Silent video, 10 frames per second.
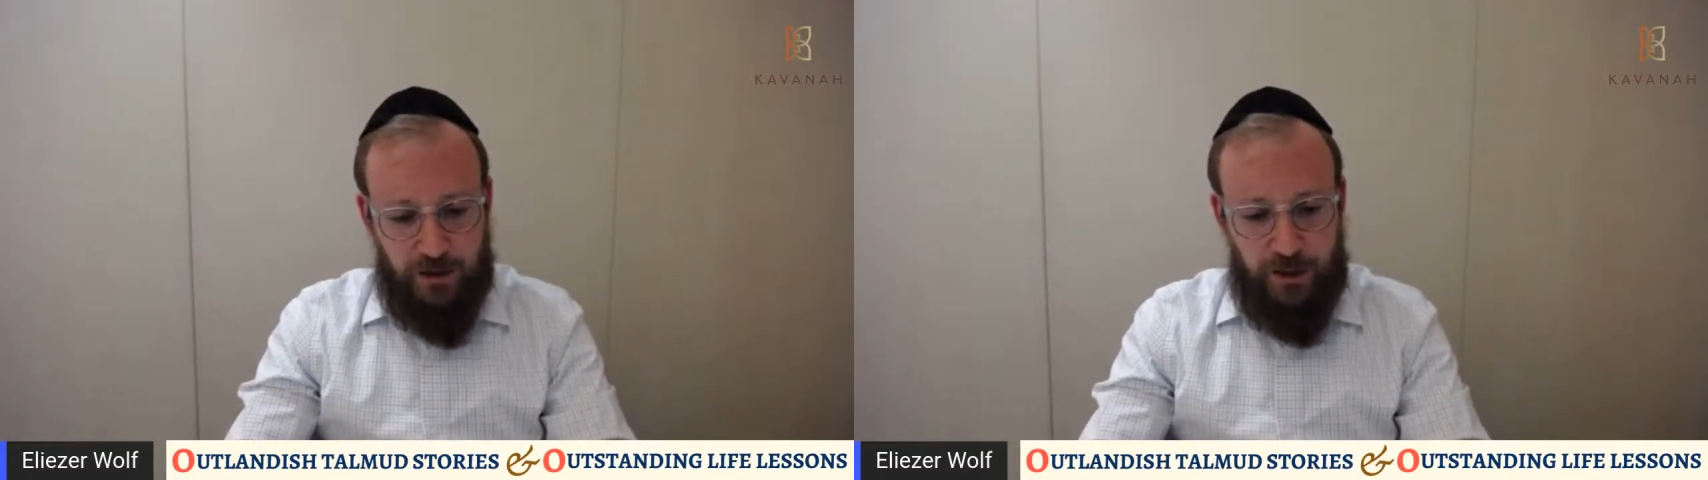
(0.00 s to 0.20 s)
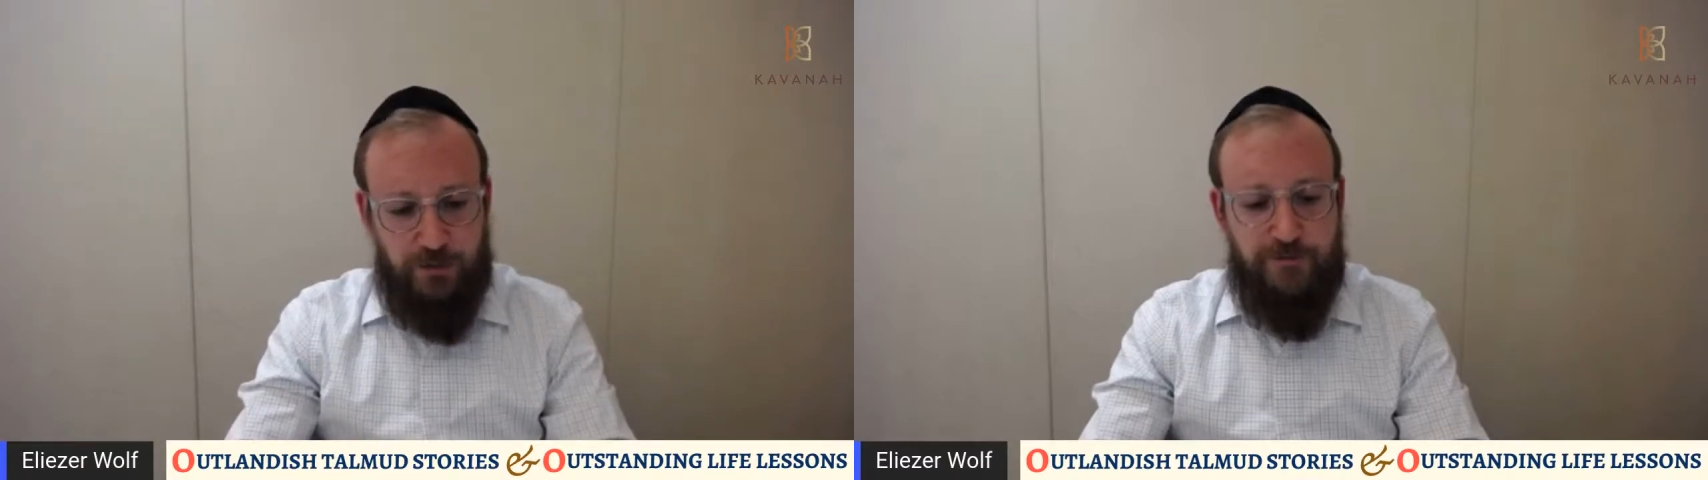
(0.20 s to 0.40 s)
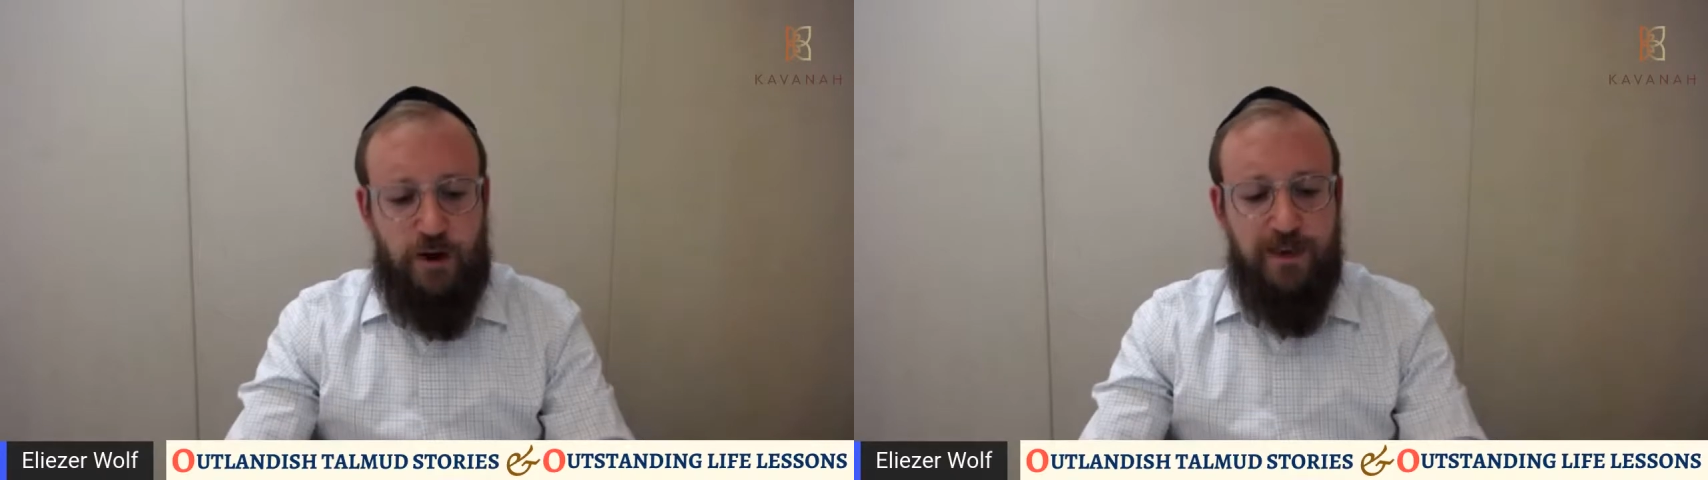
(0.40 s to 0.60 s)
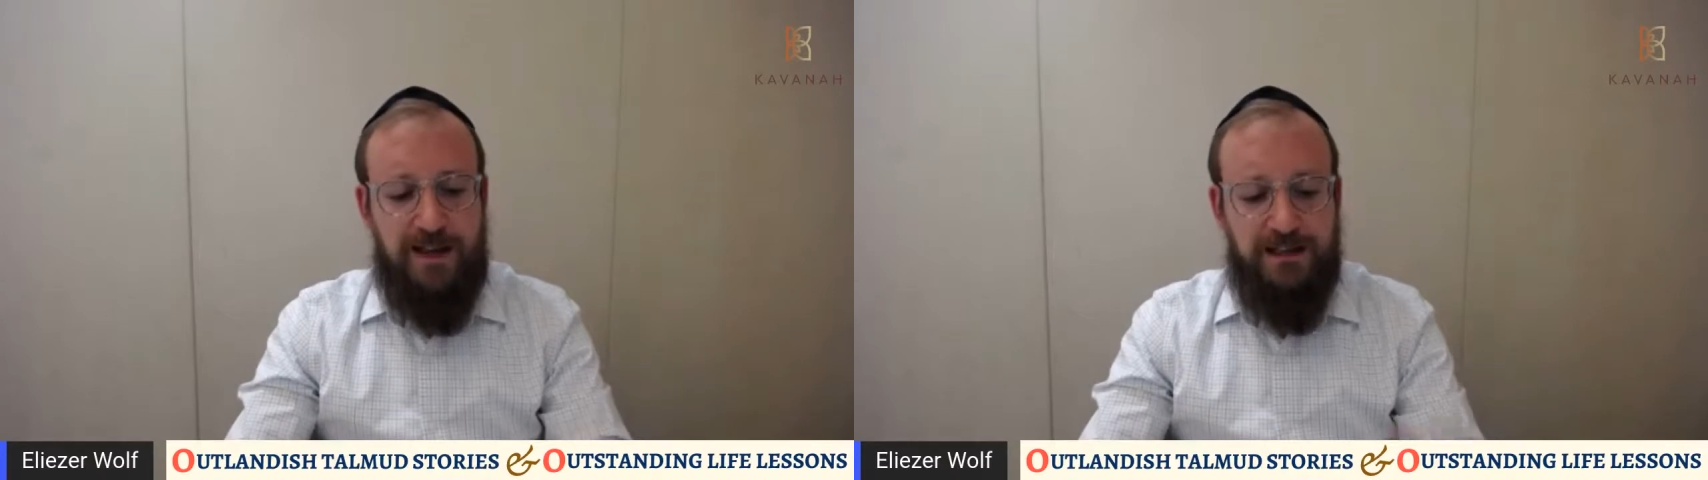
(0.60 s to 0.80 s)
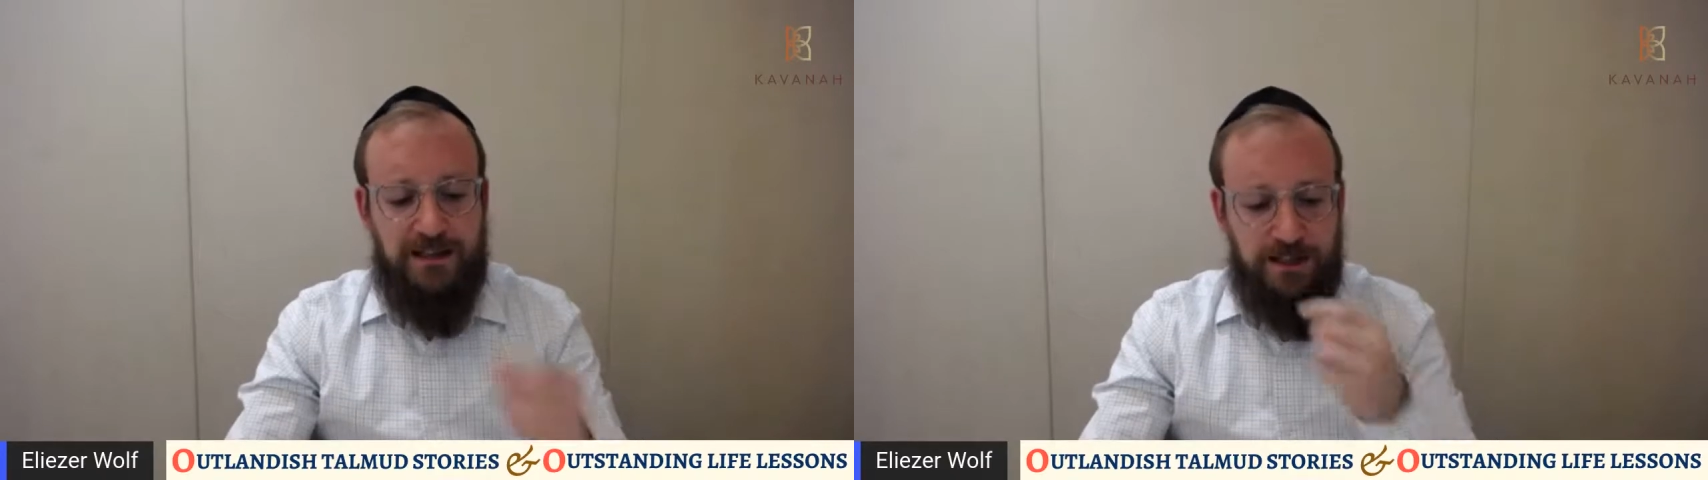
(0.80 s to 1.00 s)
So before we
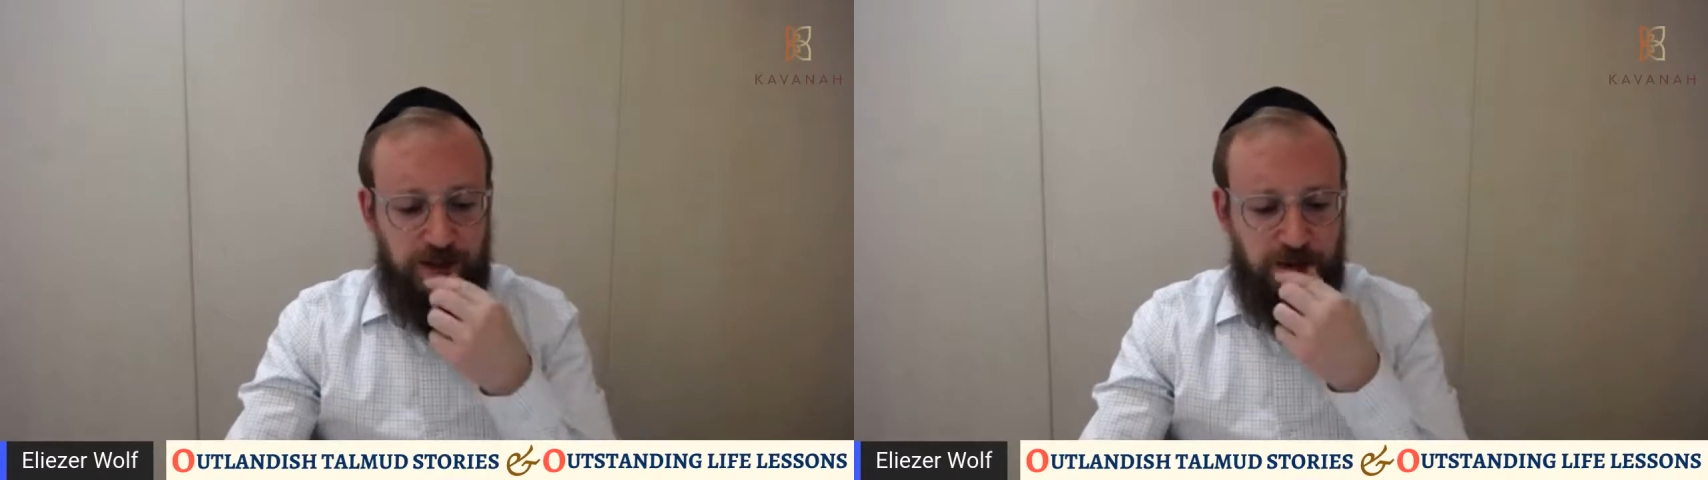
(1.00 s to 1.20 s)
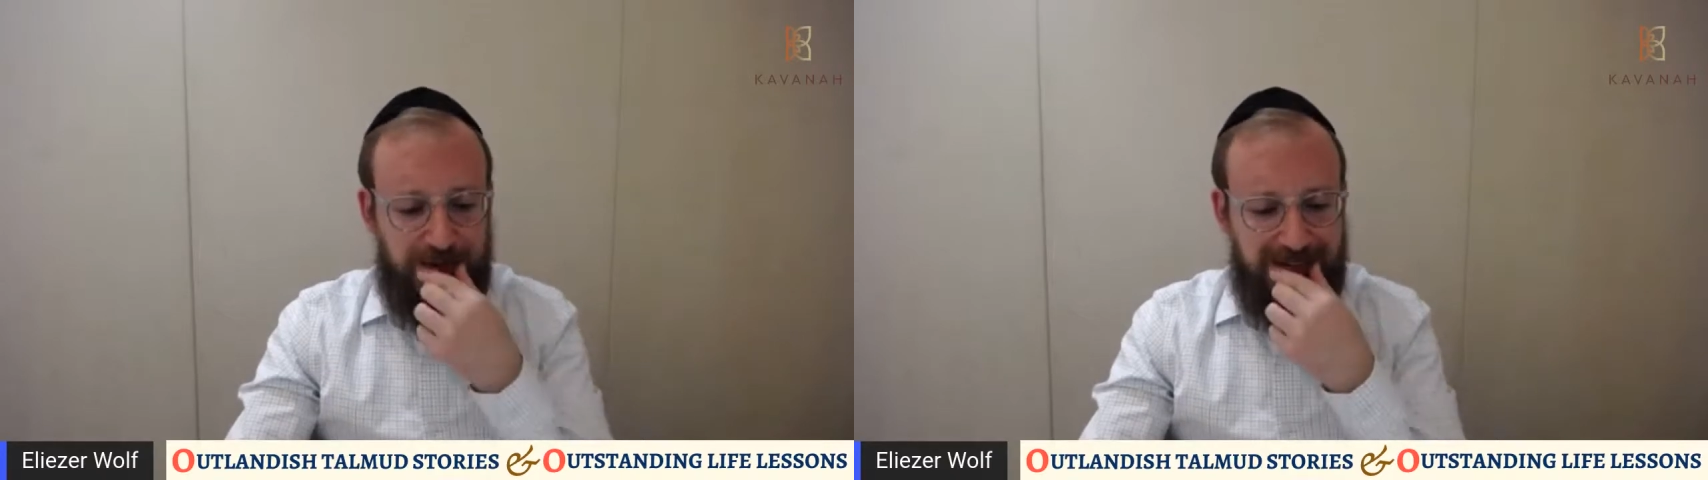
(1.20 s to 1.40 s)
continue